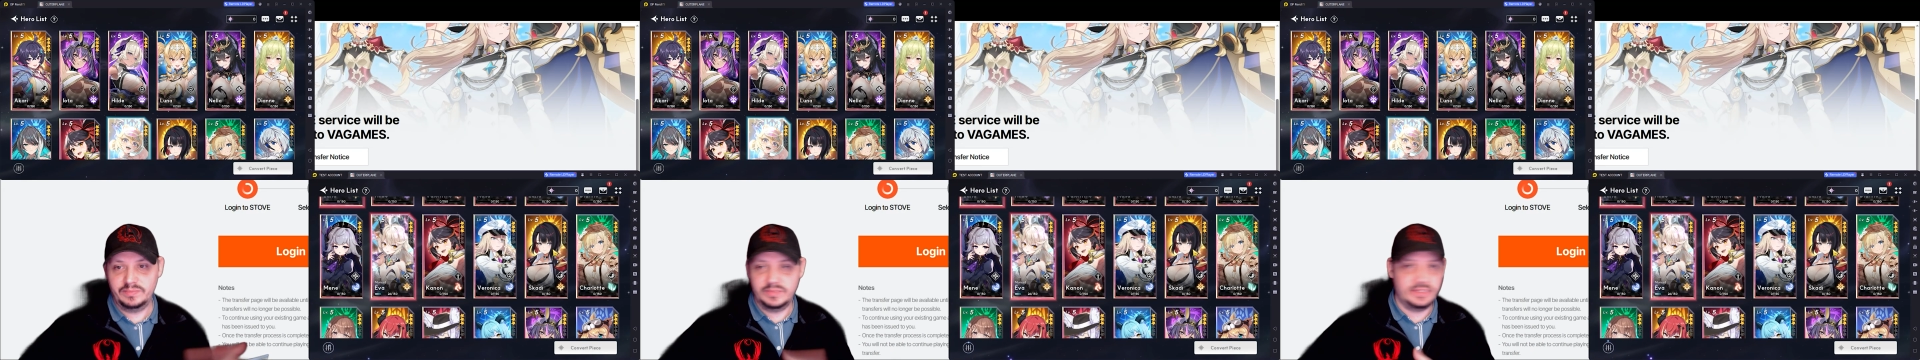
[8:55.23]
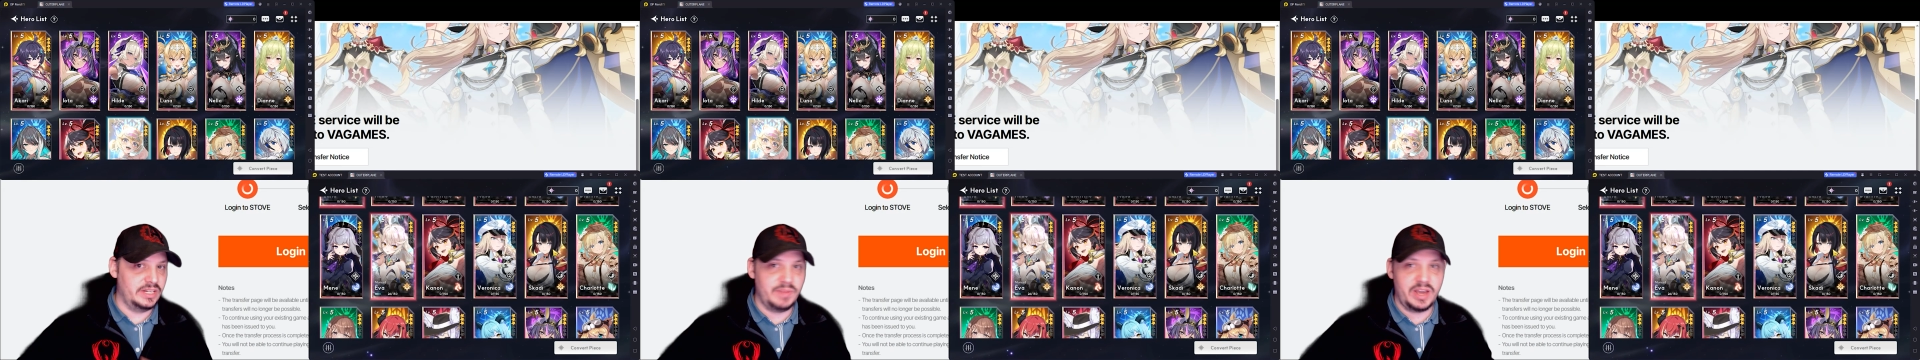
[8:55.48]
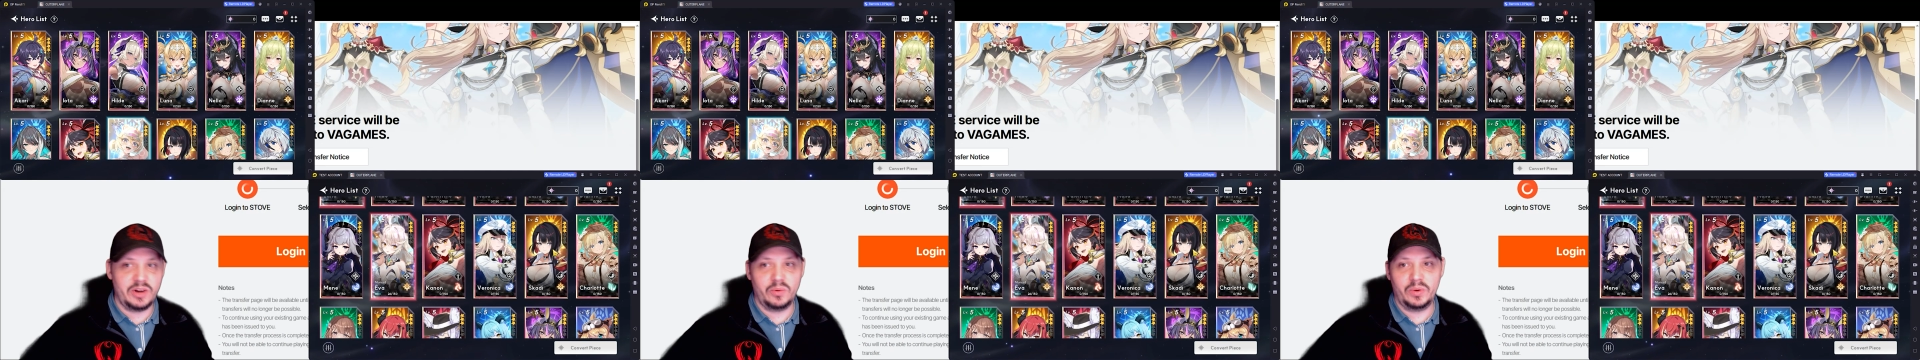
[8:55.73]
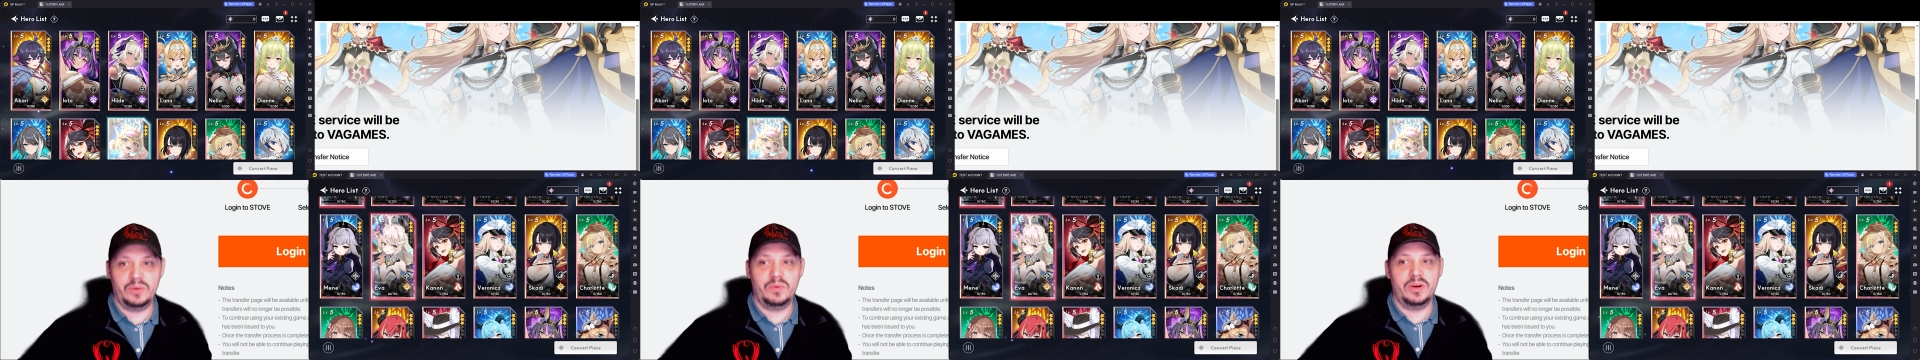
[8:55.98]
Didn't matter
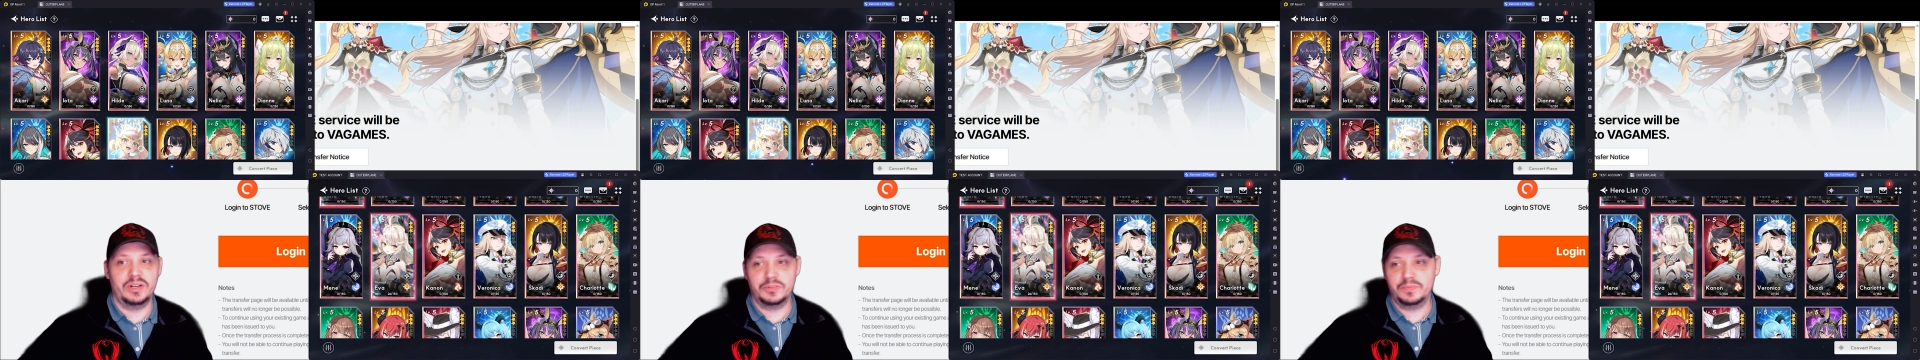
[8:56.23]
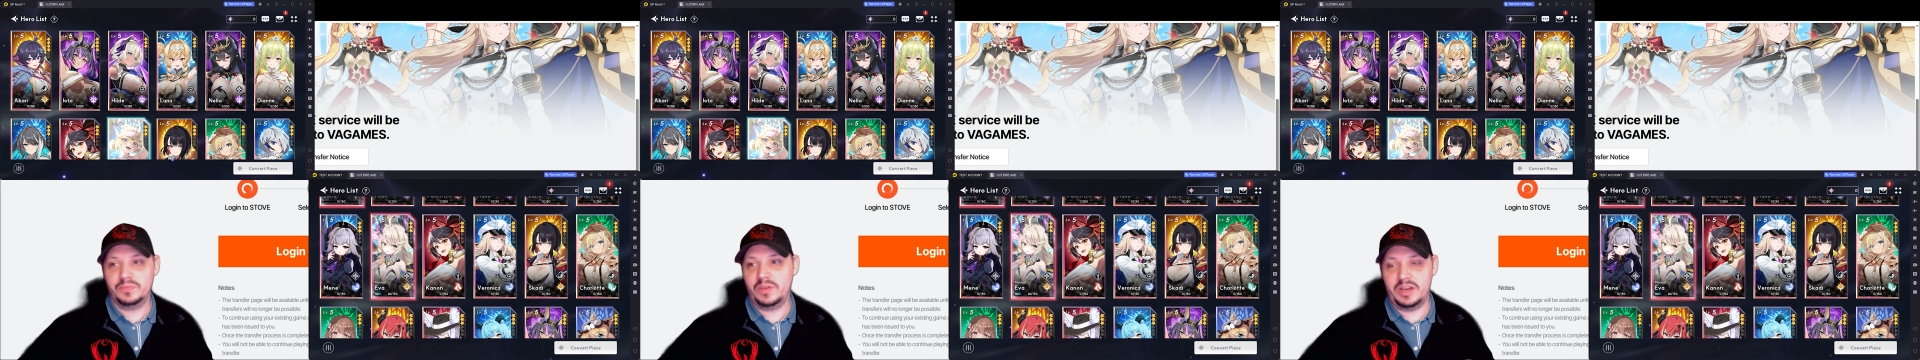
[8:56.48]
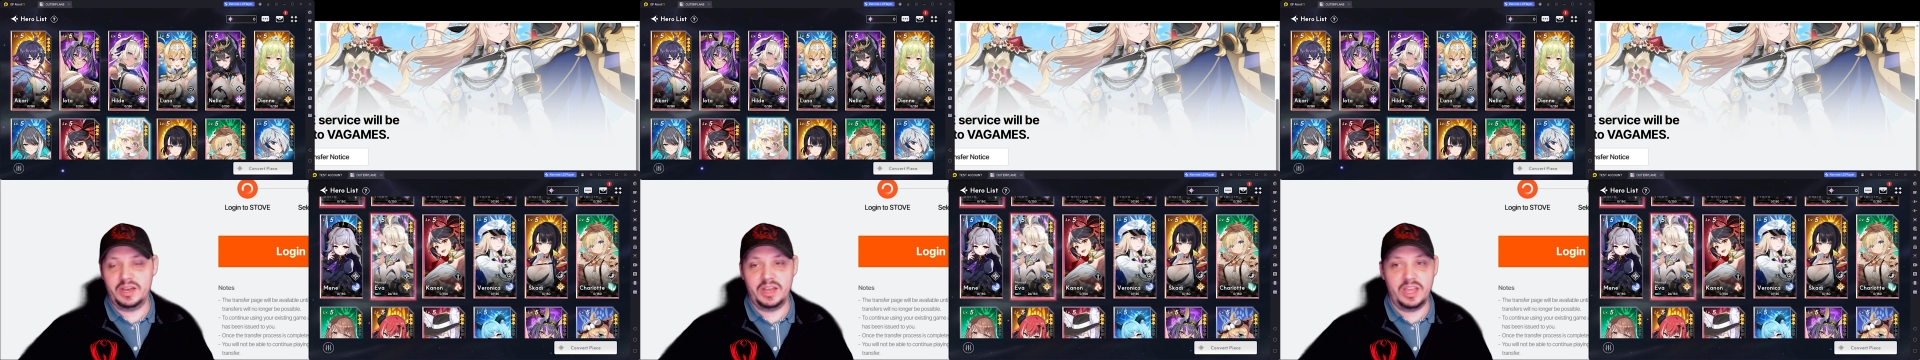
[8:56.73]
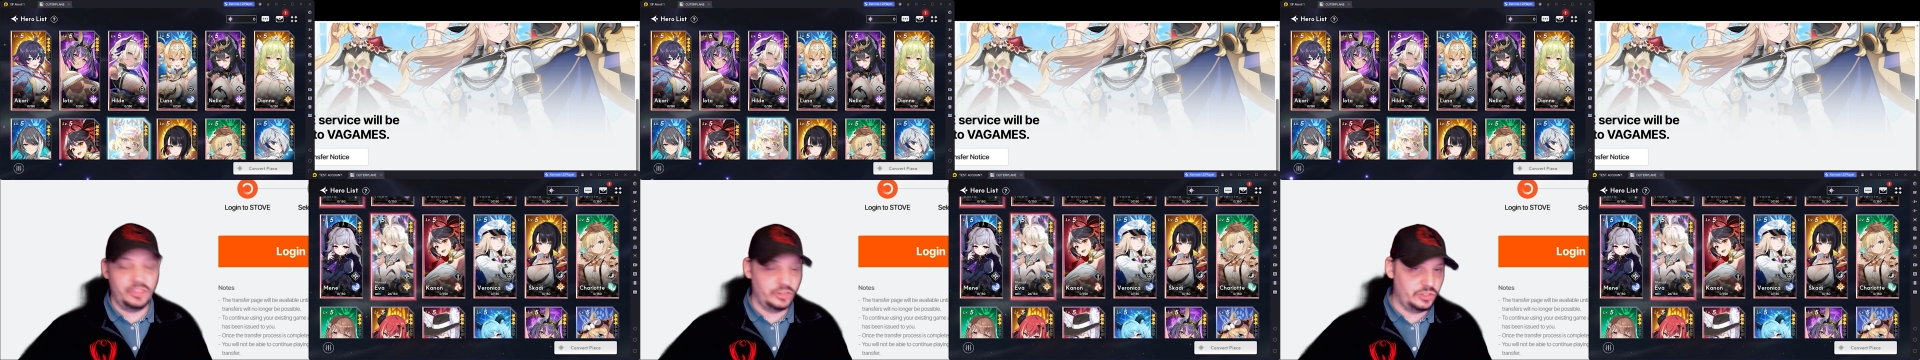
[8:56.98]
where it was.
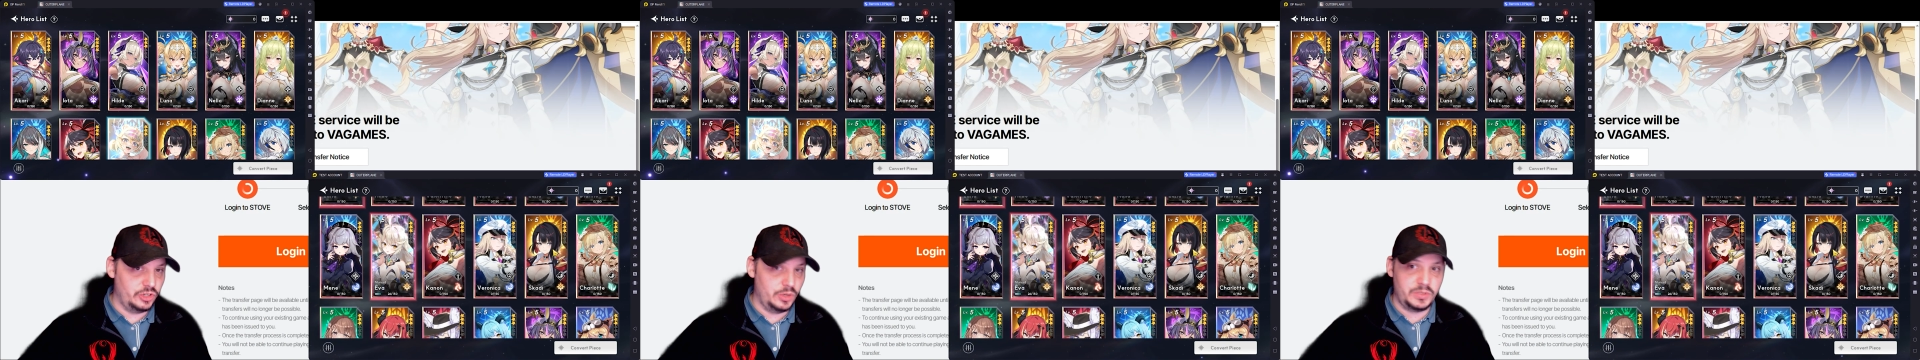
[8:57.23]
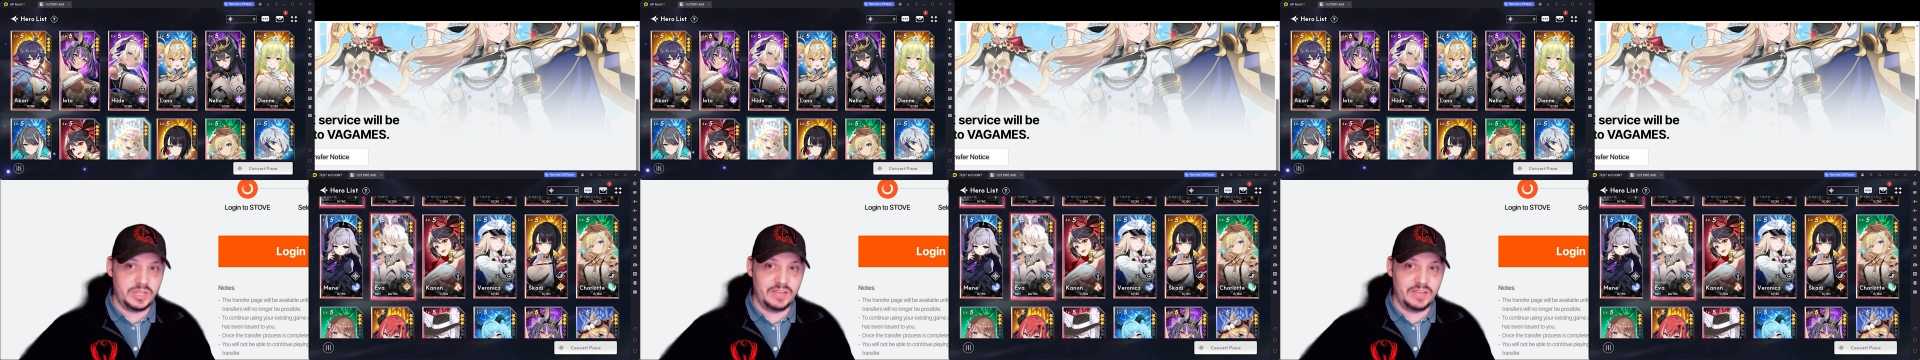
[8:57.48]
The dupes,